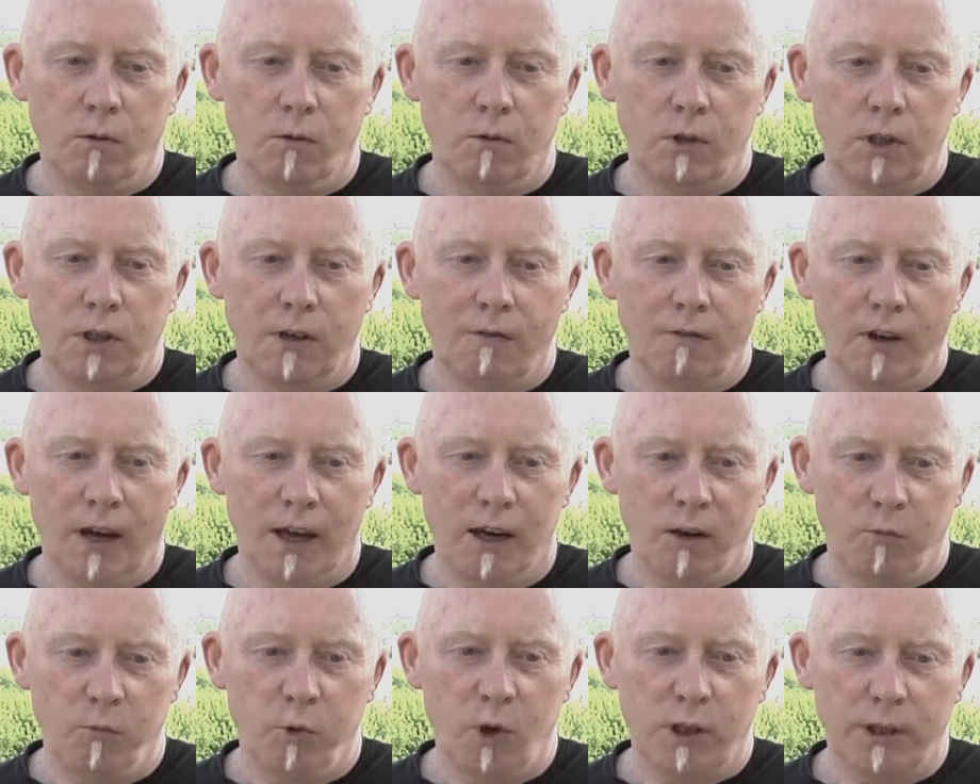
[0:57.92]

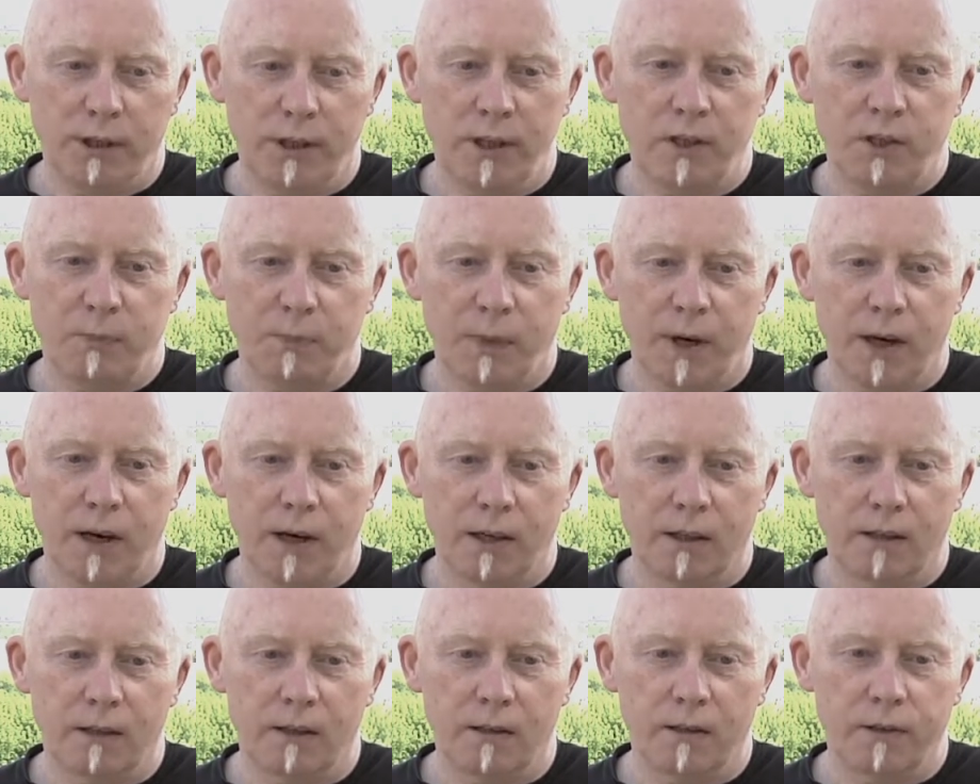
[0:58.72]
develop with these
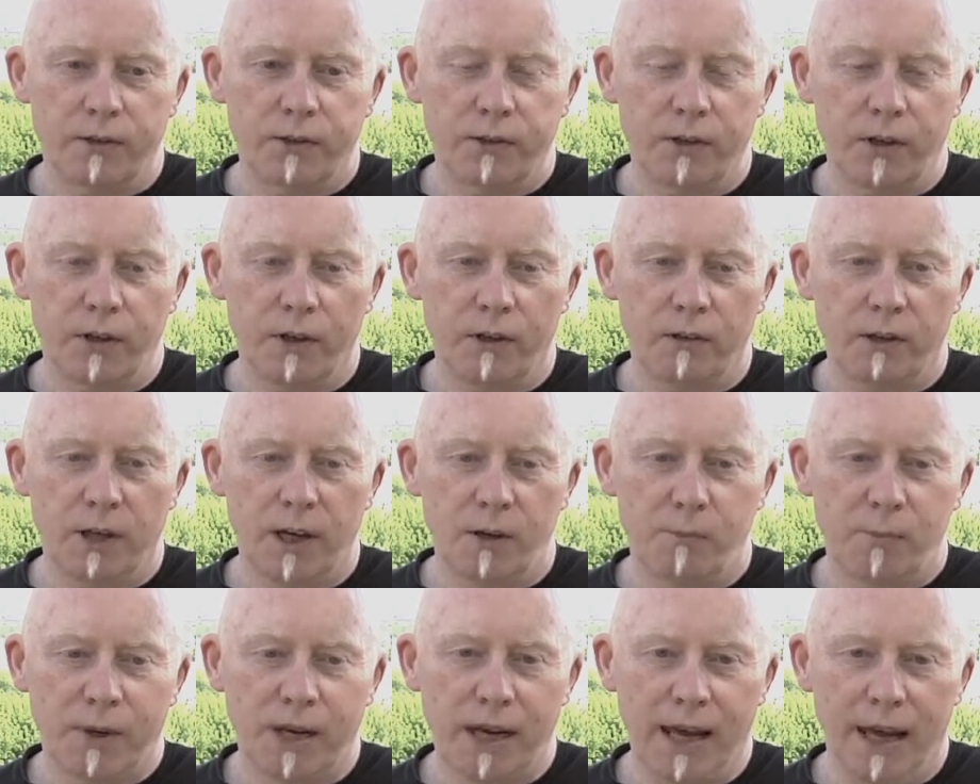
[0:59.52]
partners their
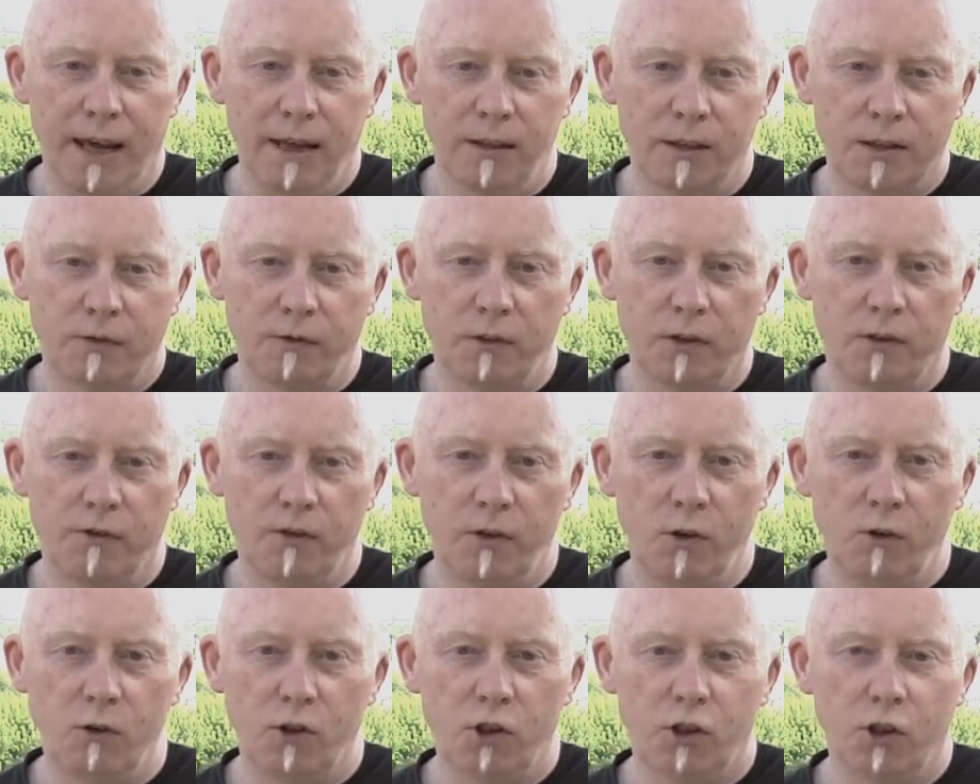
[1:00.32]
plans for the
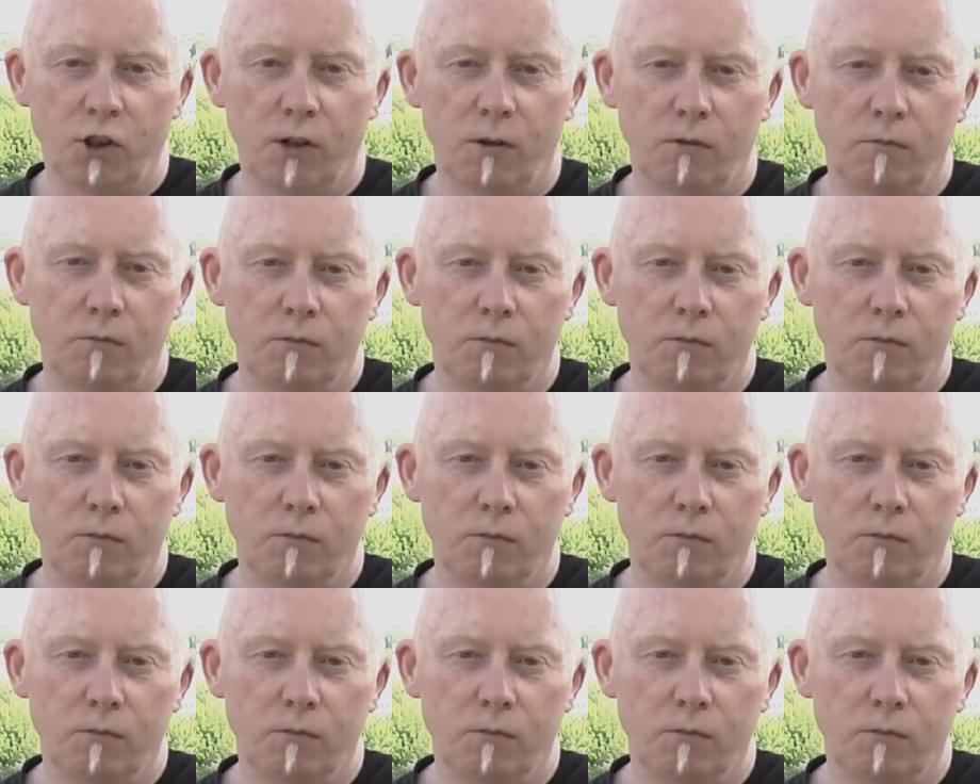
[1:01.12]
future,